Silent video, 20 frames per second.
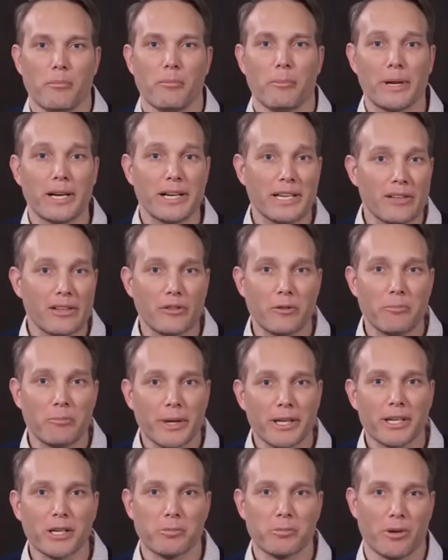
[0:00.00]
But an even
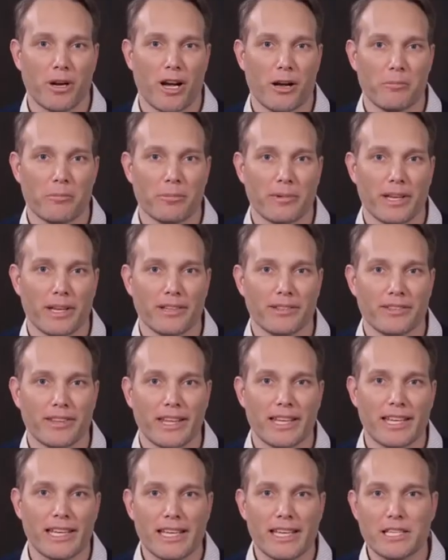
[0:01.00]
bigger problem is
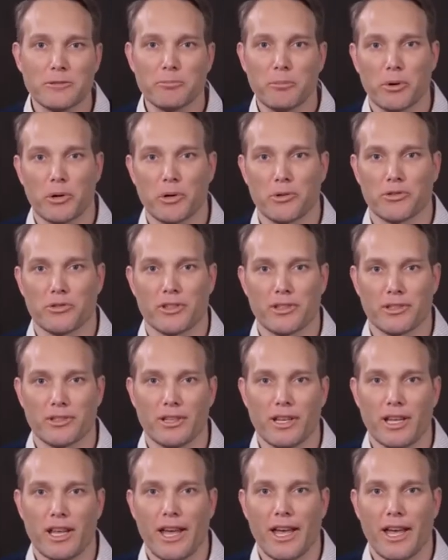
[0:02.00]
that each person